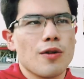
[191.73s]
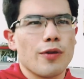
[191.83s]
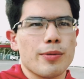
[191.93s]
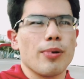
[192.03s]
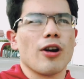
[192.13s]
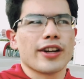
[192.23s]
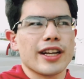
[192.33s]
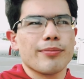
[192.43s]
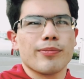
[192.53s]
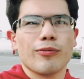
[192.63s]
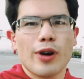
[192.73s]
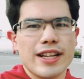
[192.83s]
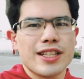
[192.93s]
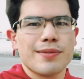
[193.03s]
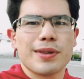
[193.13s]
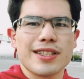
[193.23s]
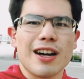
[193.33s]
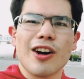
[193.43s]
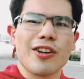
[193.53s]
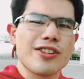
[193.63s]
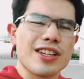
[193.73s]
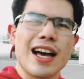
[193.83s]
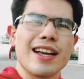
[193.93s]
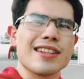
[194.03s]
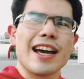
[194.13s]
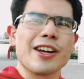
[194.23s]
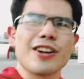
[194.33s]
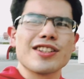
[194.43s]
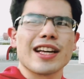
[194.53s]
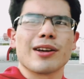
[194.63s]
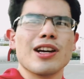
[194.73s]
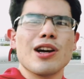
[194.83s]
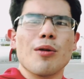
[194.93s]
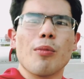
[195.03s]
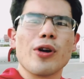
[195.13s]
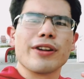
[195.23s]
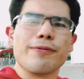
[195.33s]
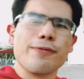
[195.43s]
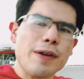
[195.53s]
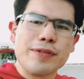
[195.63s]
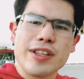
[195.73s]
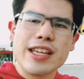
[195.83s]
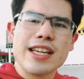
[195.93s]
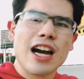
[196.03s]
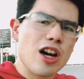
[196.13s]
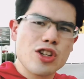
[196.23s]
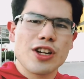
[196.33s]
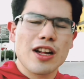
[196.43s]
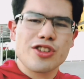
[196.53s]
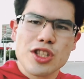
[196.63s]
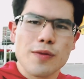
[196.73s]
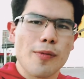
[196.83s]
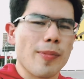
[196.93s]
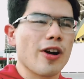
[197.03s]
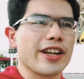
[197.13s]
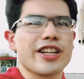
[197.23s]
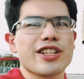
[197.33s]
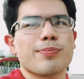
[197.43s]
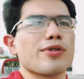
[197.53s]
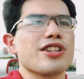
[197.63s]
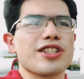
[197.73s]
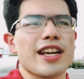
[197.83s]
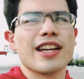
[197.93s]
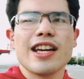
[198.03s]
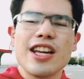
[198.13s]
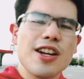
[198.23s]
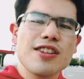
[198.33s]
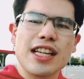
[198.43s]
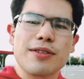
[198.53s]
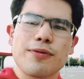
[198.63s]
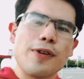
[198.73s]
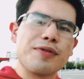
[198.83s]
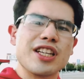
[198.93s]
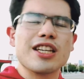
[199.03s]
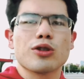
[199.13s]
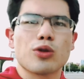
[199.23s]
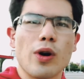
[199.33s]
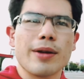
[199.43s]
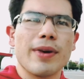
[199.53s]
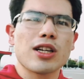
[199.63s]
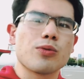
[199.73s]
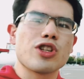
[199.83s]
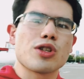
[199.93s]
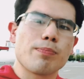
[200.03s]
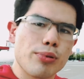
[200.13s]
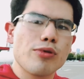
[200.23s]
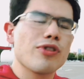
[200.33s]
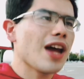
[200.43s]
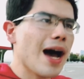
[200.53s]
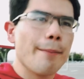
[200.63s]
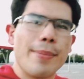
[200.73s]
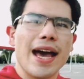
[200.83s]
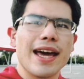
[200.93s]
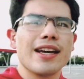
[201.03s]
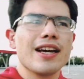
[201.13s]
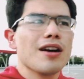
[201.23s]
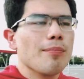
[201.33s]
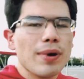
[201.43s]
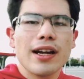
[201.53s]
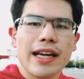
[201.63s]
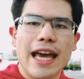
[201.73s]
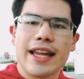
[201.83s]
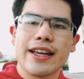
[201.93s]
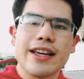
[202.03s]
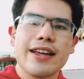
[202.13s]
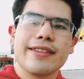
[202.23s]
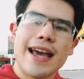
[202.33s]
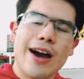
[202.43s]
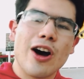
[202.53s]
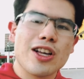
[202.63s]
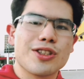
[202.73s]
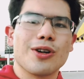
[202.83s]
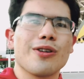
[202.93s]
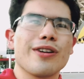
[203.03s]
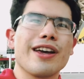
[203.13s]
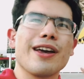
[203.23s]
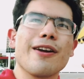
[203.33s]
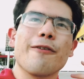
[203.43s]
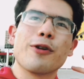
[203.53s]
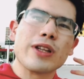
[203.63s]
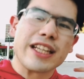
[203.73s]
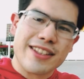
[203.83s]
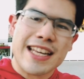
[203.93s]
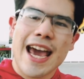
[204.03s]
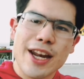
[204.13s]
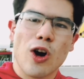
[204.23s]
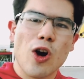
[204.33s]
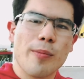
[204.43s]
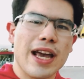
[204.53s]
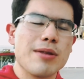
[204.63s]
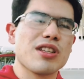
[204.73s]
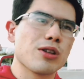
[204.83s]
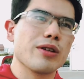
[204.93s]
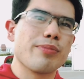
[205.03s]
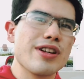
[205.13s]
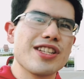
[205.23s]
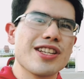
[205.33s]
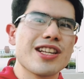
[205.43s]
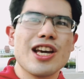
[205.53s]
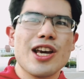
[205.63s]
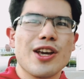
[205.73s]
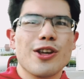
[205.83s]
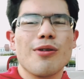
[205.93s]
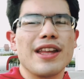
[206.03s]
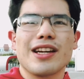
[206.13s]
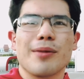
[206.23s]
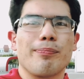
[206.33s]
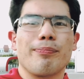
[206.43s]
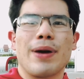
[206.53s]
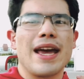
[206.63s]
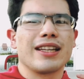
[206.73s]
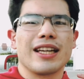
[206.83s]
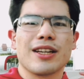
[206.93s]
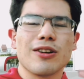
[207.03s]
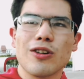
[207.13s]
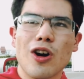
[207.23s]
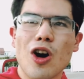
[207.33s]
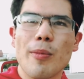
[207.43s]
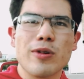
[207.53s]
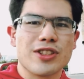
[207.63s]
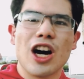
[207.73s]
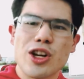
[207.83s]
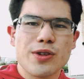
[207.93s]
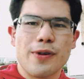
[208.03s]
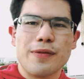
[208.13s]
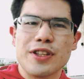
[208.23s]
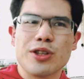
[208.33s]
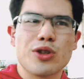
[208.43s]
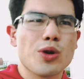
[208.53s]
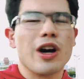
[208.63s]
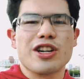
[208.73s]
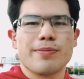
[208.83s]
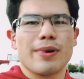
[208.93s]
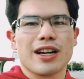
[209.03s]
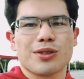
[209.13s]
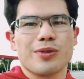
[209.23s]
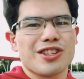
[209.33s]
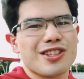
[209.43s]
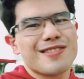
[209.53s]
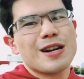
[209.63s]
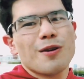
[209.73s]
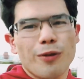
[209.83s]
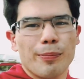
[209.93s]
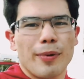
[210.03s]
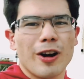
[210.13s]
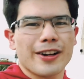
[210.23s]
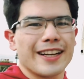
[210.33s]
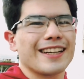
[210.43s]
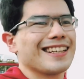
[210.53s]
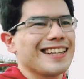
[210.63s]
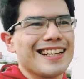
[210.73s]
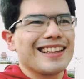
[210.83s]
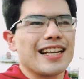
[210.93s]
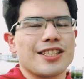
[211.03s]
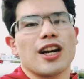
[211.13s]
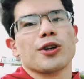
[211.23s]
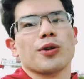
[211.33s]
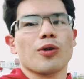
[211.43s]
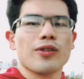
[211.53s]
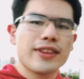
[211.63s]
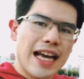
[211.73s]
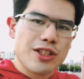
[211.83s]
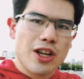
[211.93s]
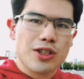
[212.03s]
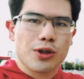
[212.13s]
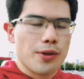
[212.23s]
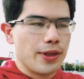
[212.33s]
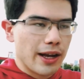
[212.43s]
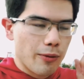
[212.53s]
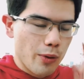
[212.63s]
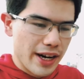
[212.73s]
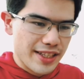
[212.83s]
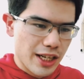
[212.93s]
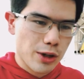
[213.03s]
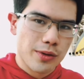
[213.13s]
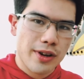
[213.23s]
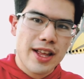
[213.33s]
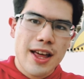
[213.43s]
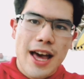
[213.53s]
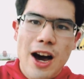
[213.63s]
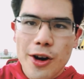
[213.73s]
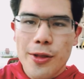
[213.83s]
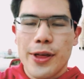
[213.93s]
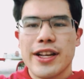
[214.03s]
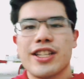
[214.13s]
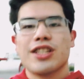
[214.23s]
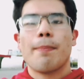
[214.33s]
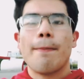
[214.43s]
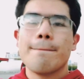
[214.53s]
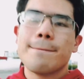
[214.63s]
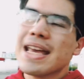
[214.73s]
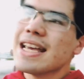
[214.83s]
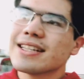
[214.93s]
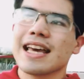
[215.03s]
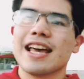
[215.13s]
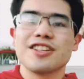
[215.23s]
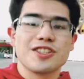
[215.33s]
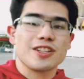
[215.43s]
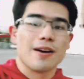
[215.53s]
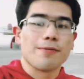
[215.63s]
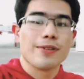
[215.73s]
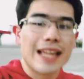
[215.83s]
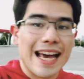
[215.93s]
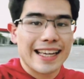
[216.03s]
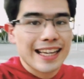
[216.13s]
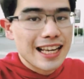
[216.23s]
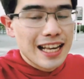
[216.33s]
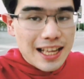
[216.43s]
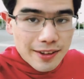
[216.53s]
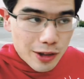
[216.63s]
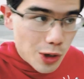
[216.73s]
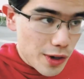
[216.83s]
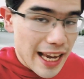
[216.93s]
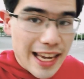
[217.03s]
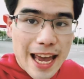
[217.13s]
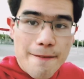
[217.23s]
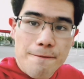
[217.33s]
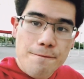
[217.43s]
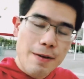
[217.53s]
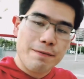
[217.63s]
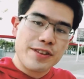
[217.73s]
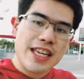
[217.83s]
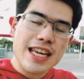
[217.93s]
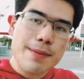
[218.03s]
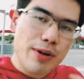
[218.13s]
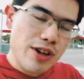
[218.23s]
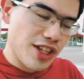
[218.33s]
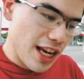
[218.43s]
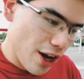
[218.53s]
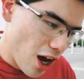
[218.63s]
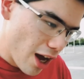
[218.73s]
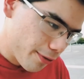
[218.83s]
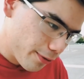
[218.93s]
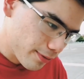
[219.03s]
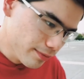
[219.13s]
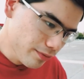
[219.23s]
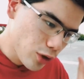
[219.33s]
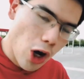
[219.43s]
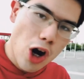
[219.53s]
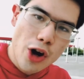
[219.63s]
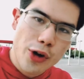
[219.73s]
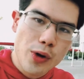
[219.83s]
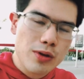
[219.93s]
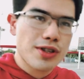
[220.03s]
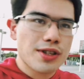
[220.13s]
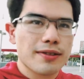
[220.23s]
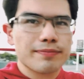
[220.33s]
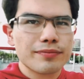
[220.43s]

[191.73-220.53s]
for the parking rates because other sides I hear is like more than fifty, hundred dollars just for parking it's pretty insane here's like 15 to 20 bucks which is pr- not bad but again that also if you go like 10 home games include preseason you ended up paying like almost 150 to 200 bucks which for parking that's not cool that's also a good thing what is included other things is peaks and stuff like you can get 15% off Cardinals